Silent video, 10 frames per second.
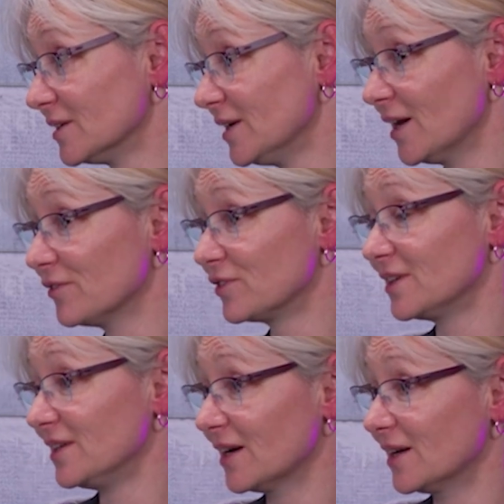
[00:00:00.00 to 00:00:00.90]
and after
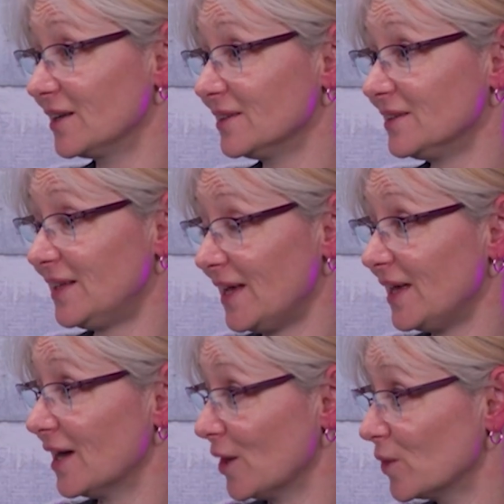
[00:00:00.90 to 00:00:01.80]
they've done
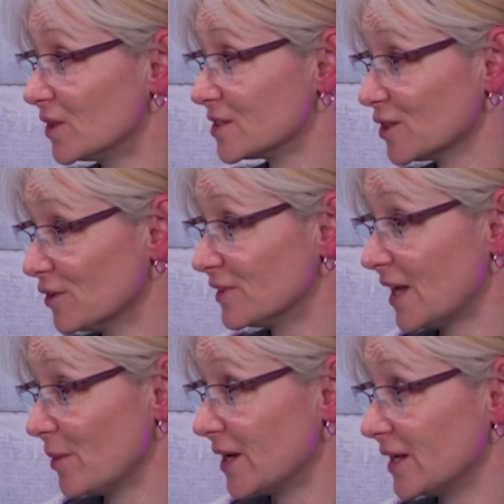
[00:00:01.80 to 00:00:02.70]
10 hours of
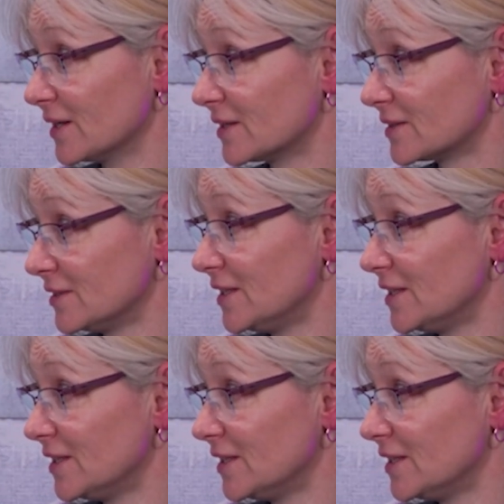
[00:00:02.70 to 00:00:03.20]
diabetic